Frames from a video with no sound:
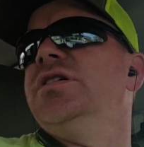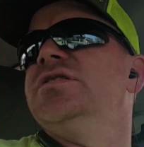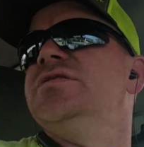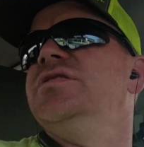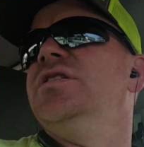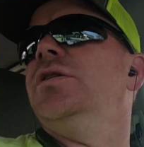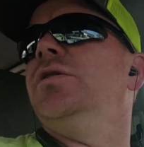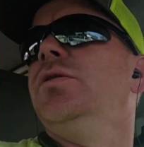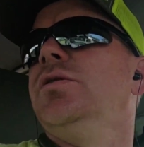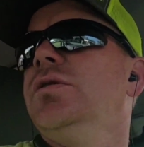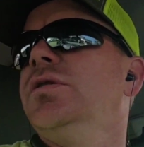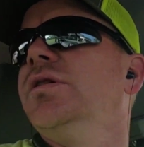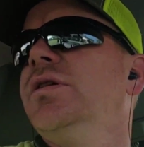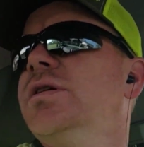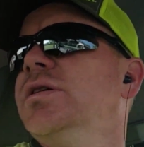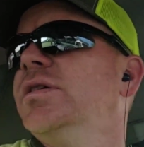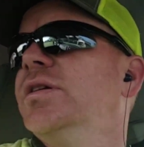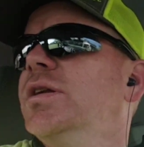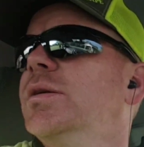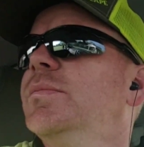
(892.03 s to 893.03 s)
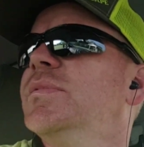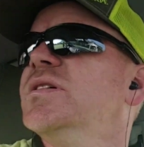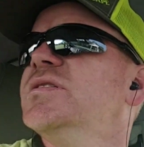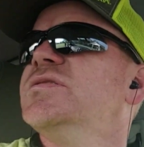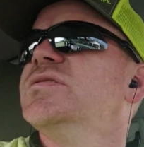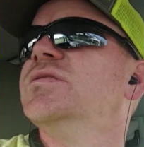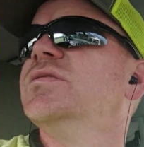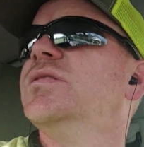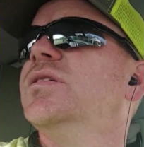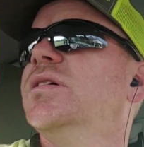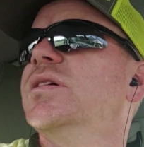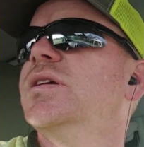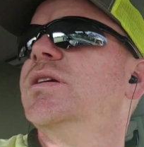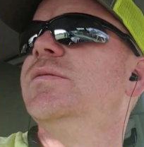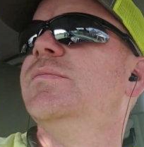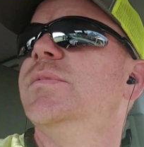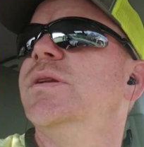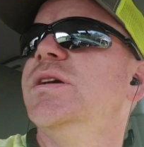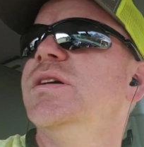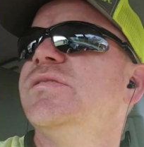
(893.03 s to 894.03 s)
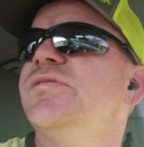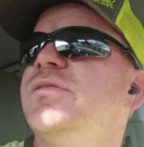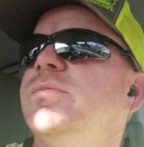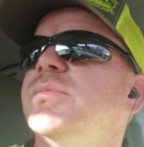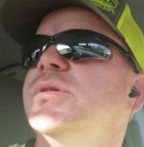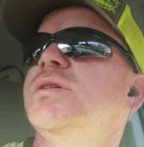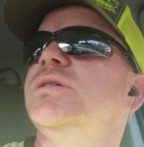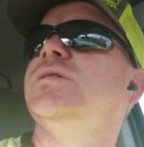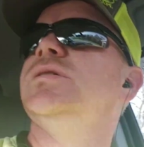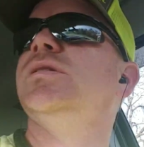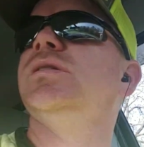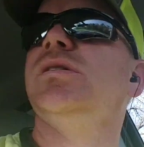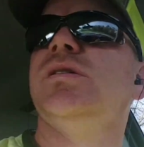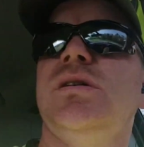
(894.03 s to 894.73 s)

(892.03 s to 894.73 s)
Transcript: at this yard that I mentioned, give them an estimate